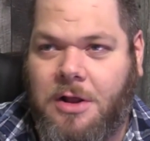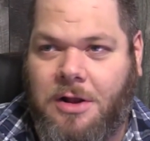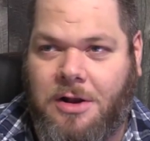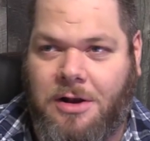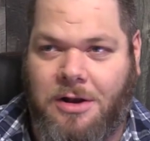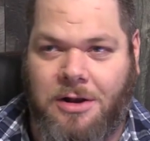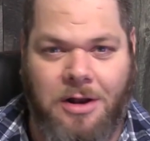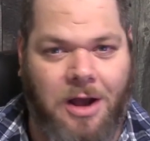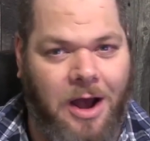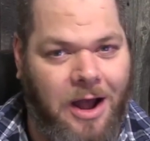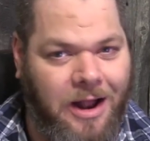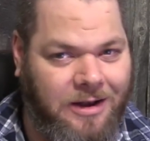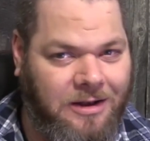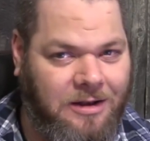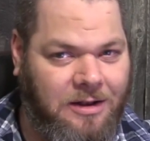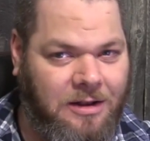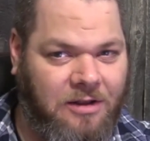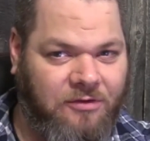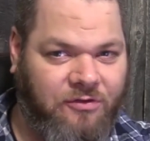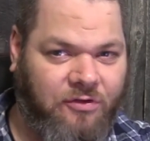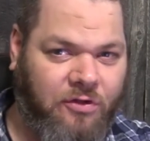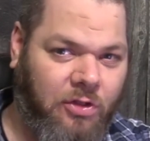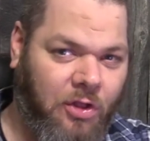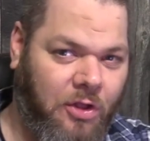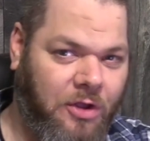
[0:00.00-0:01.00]
not
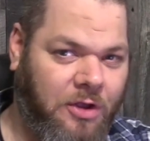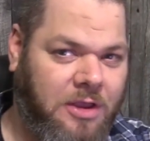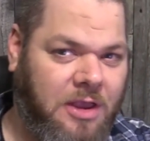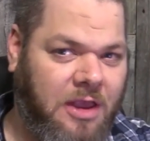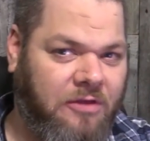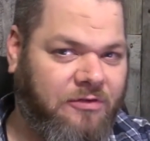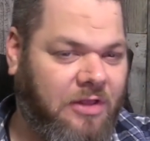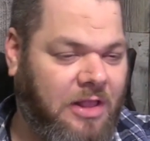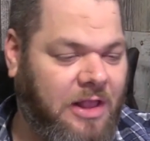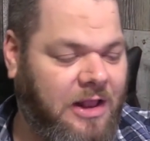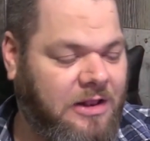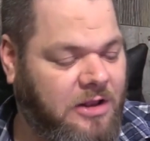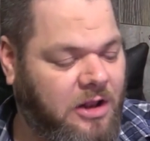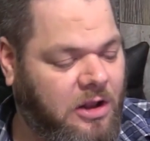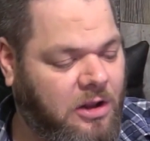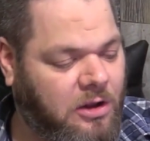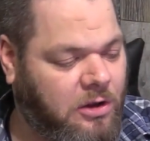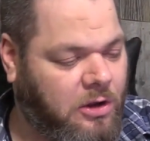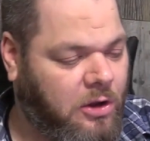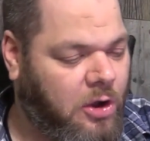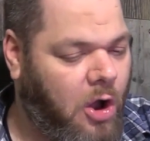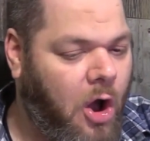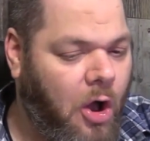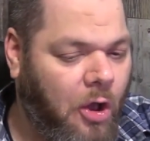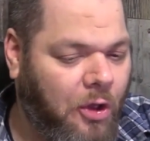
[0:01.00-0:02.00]
as clunky as I like to
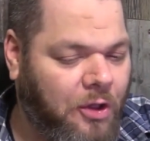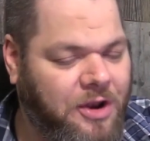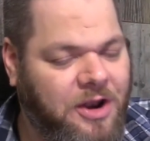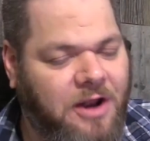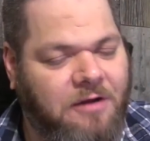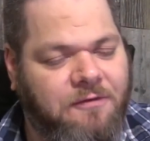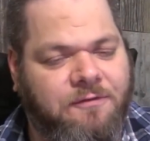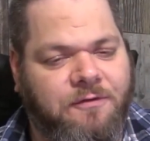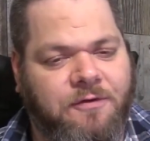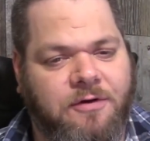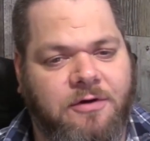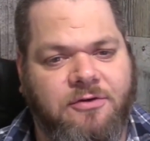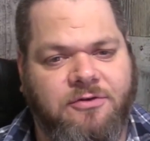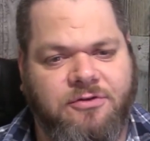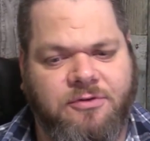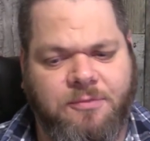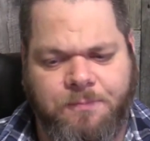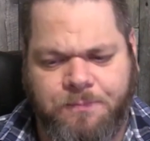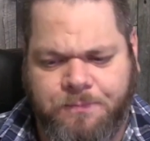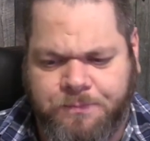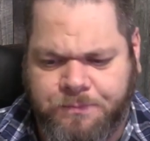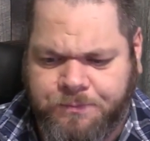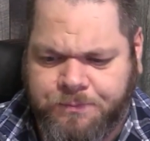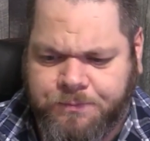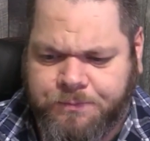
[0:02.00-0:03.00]
call it at first.
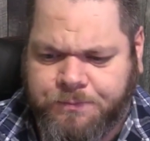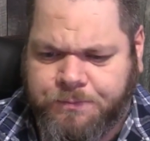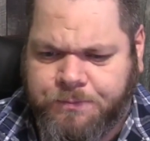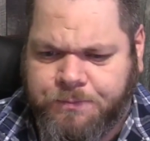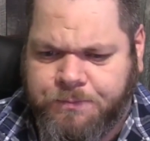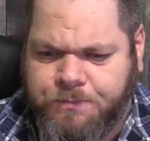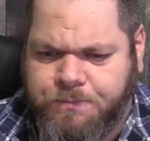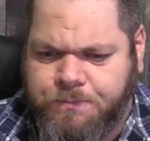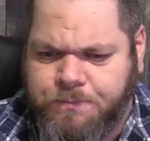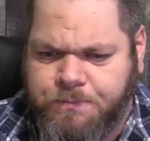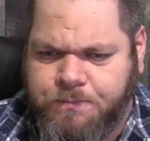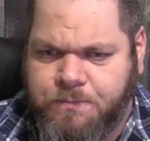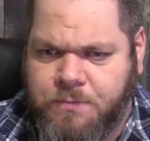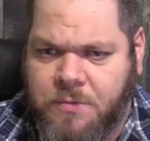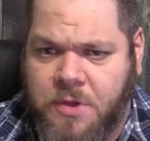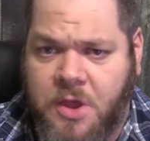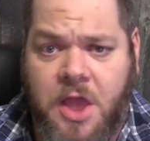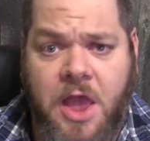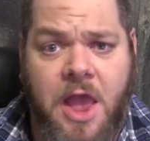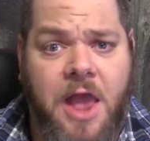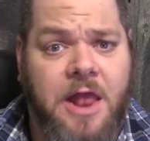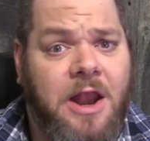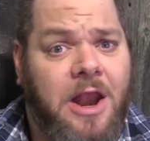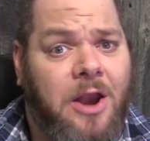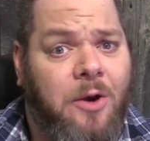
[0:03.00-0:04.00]

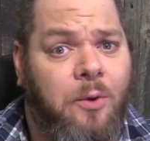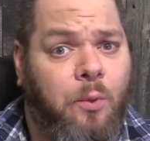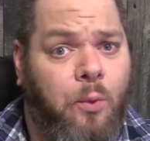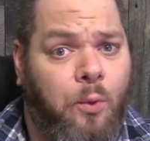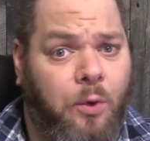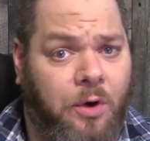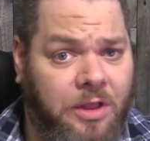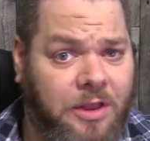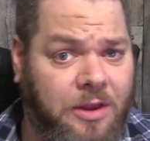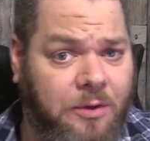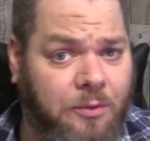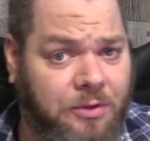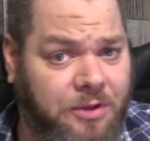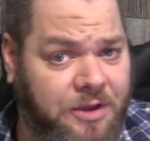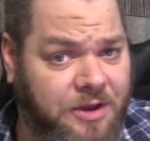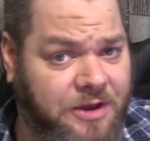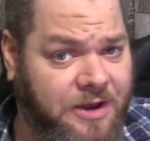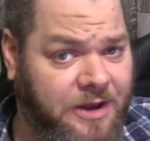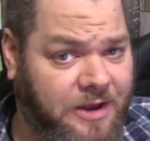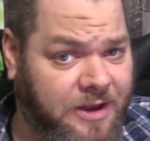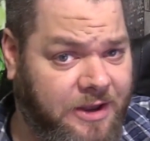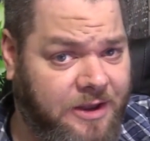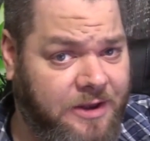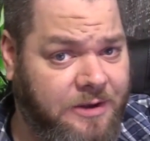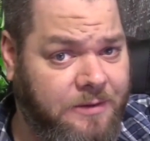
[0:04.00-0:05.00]
And I really, really
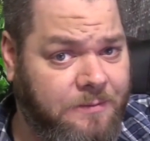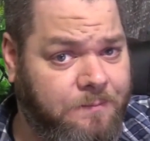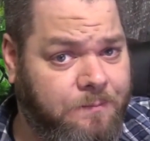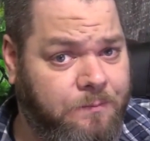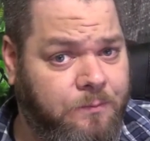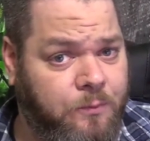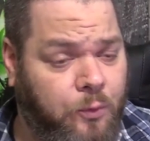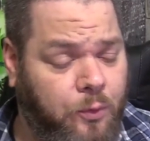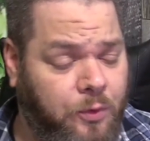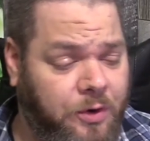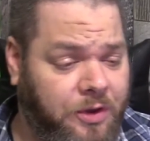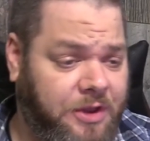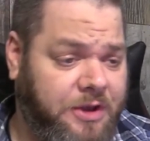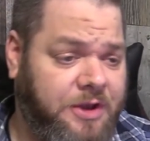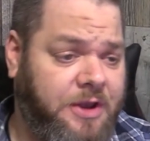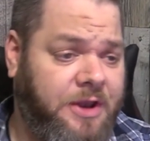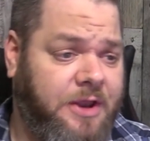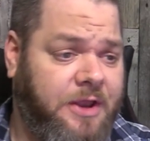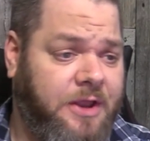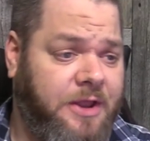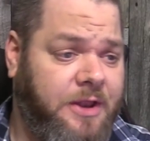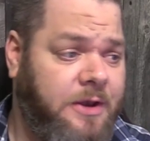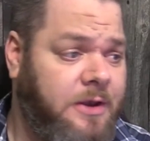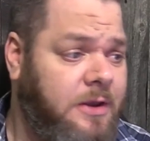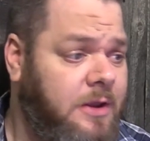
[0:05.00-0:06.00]
dig it. Really dig
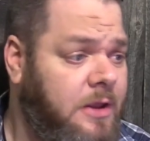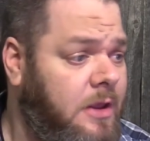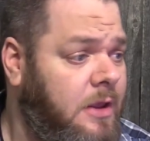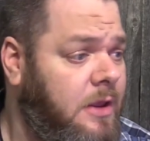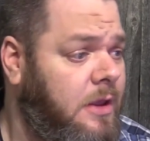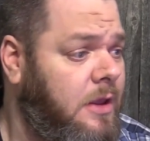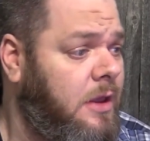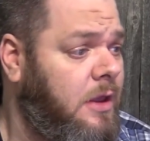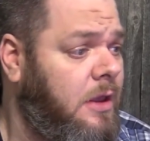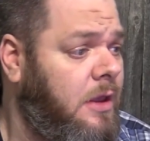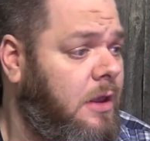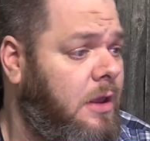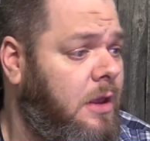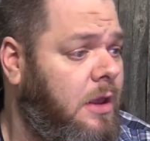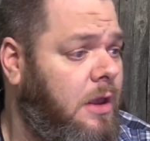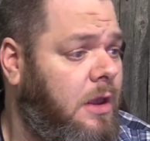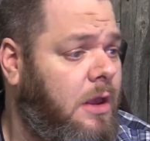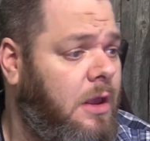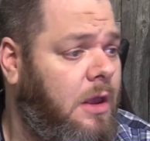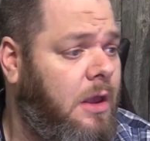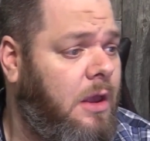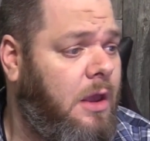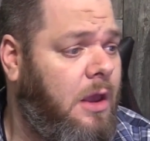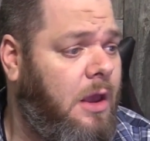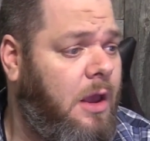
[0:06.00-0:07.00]
it.
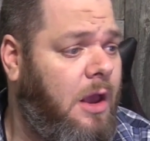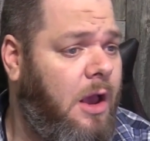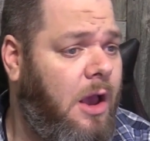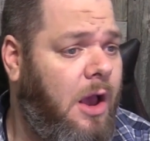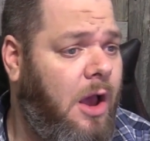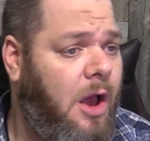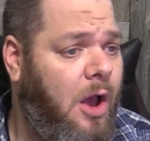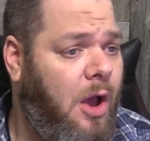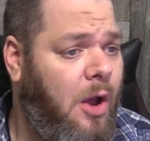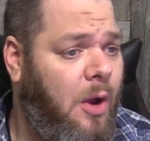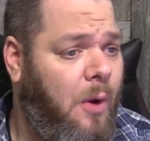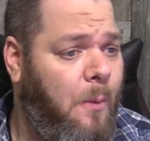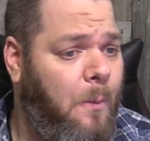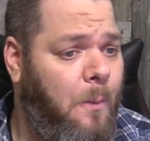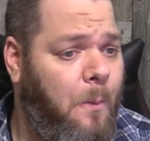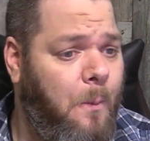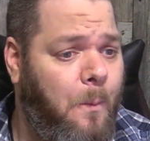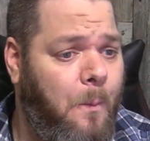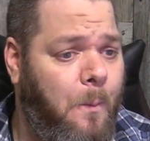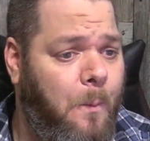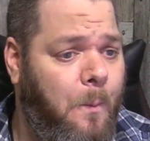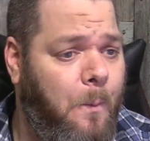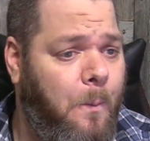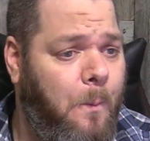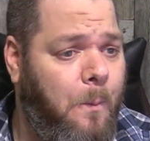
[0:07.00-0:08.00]
For
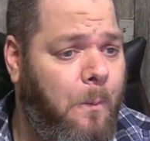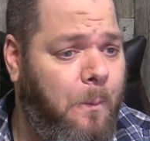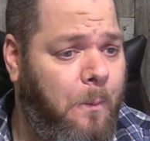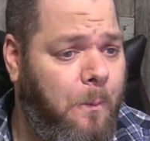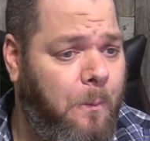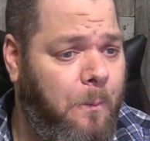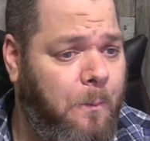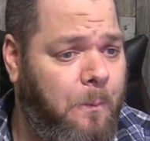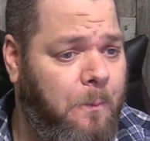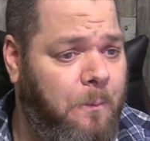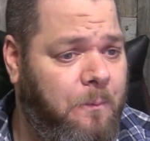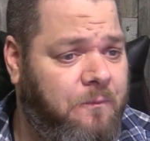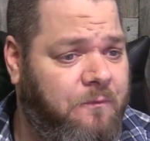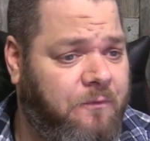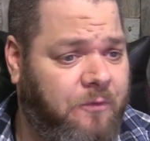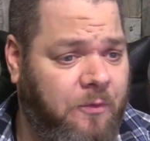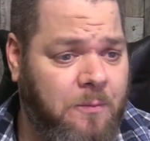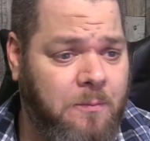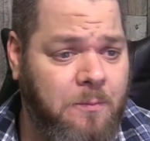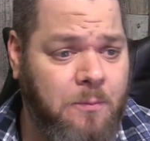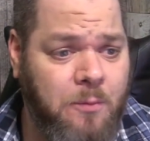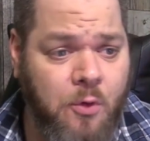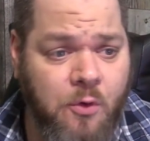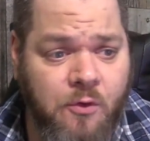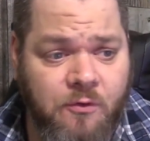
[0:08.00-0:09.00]

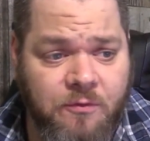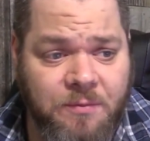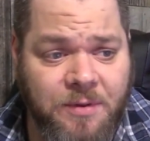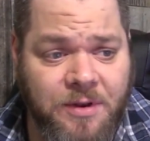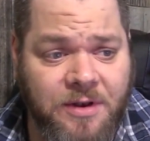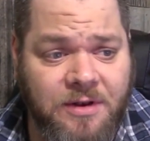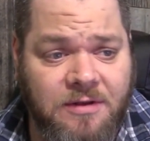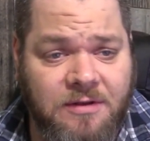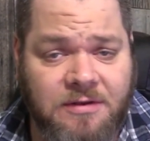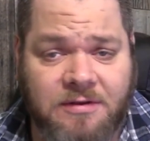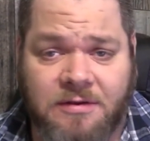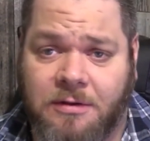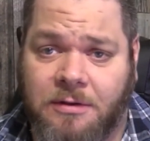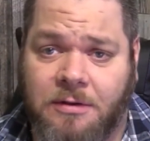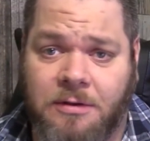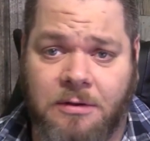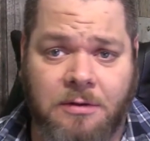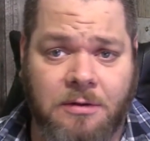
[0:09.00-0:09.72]
movement,